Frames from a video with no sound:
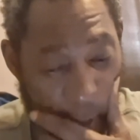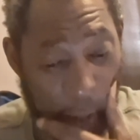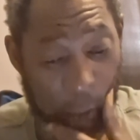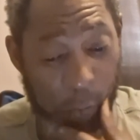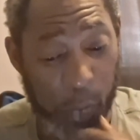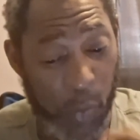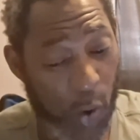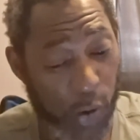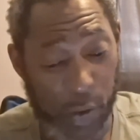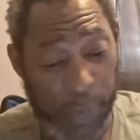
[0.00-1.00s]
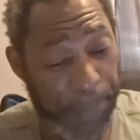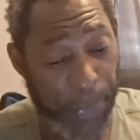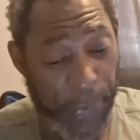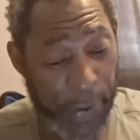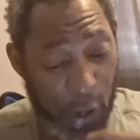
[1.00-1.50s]
And it will work of
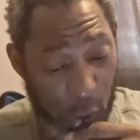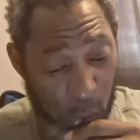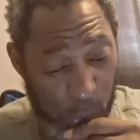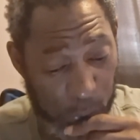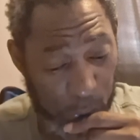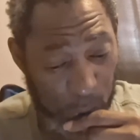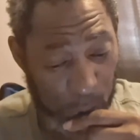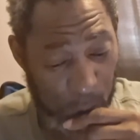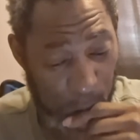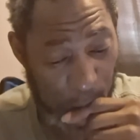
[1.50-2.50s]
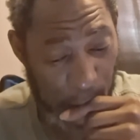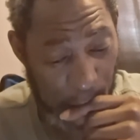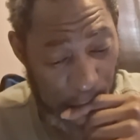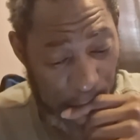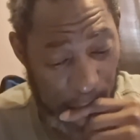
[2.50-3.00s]
pure gold.
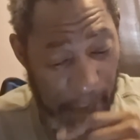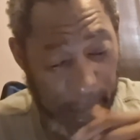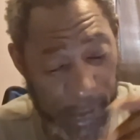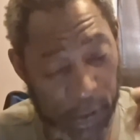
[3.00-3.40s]
Now